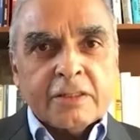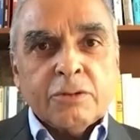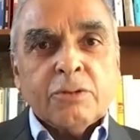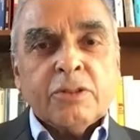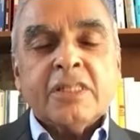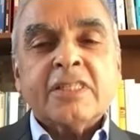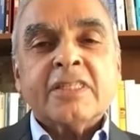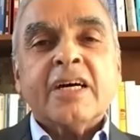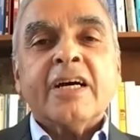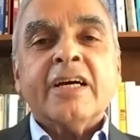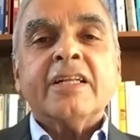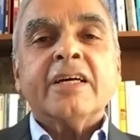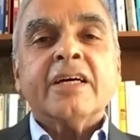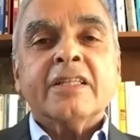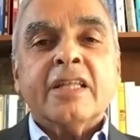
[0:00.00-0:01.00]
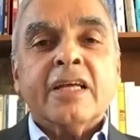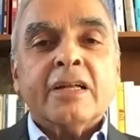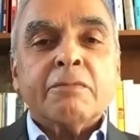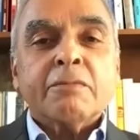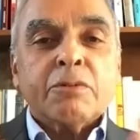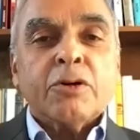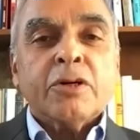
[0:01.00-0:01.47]
you decide at
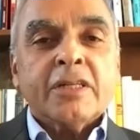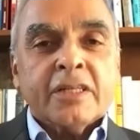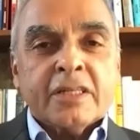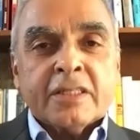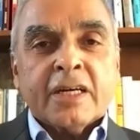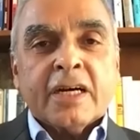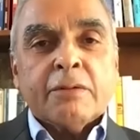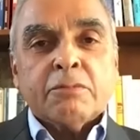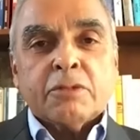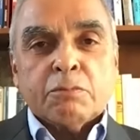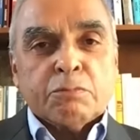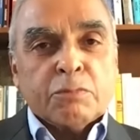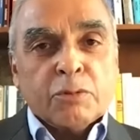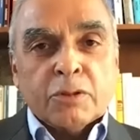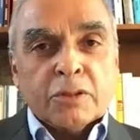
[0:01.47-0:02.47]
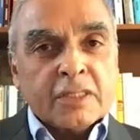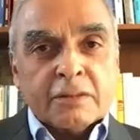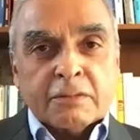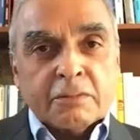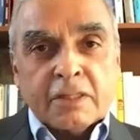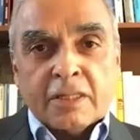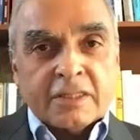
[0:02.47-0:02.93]
that point in time to pull
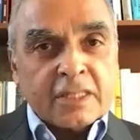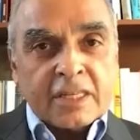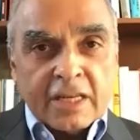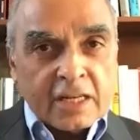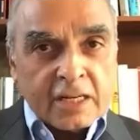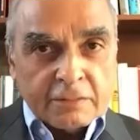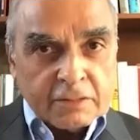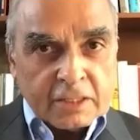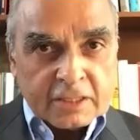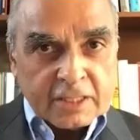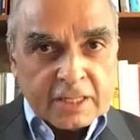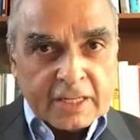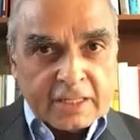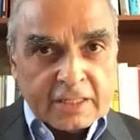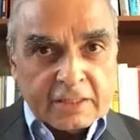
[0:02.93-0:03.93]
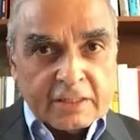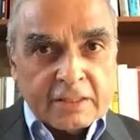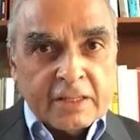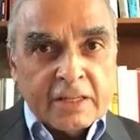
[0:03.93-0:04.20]
the tail of the tiger.